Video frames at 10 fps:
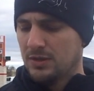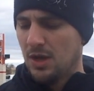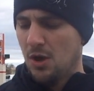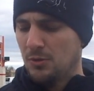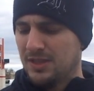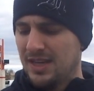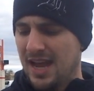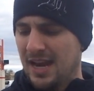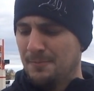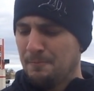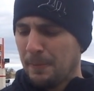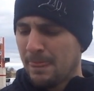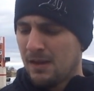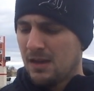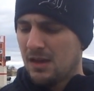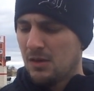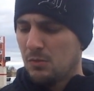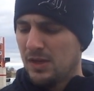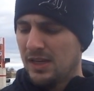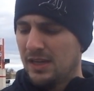So today uh,
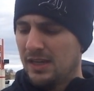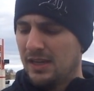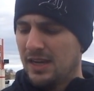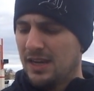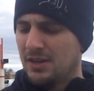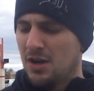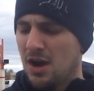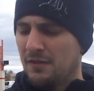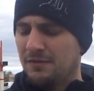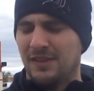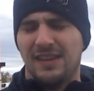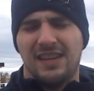we end off,